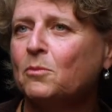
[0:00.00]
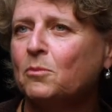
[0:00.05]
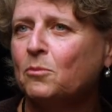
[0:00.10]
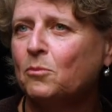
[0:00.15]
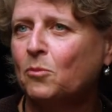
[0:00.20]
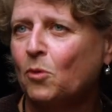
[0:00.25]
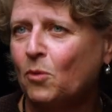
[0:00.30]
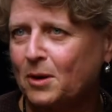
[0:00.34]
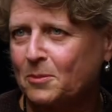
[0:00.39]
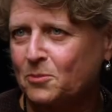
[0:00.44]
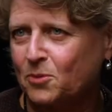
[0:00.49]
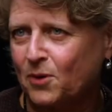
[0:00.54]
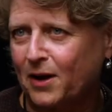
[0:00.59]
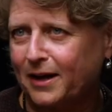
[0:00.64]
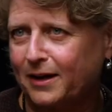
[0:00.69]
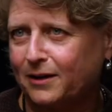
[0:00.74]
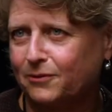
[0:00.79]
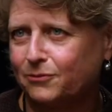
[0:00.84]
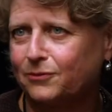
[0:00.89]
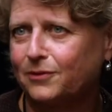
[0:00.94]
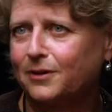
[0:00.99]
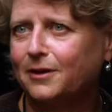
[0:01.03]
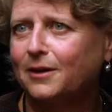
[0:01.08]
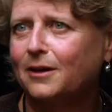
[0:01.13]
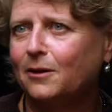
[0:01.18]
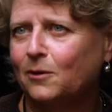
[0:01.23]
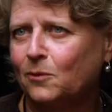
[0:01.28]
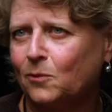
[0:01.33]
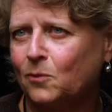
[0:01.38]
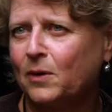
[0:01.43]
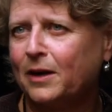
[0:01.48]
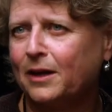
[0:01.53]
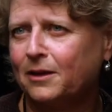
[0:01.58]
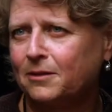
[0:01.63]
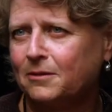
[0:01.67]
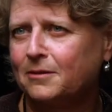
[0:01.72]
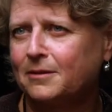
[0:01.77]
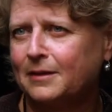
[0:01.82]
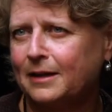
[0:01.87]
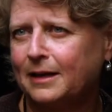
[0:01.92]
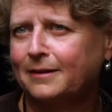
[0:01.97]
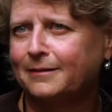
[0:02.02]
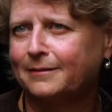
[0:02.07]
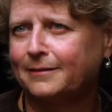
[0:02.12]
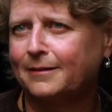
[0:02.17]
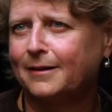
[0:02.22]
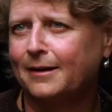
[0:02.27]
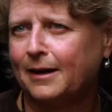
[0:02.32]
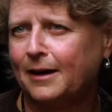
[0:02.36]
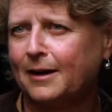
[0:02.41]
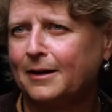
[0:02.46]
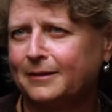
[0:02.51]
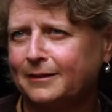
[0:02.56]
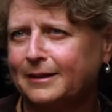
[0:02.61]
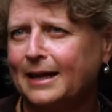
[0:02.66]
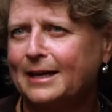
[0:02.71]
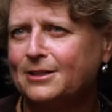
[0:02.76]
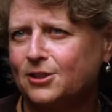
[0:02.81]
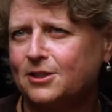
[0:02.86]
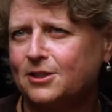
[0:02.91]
more brave rather than less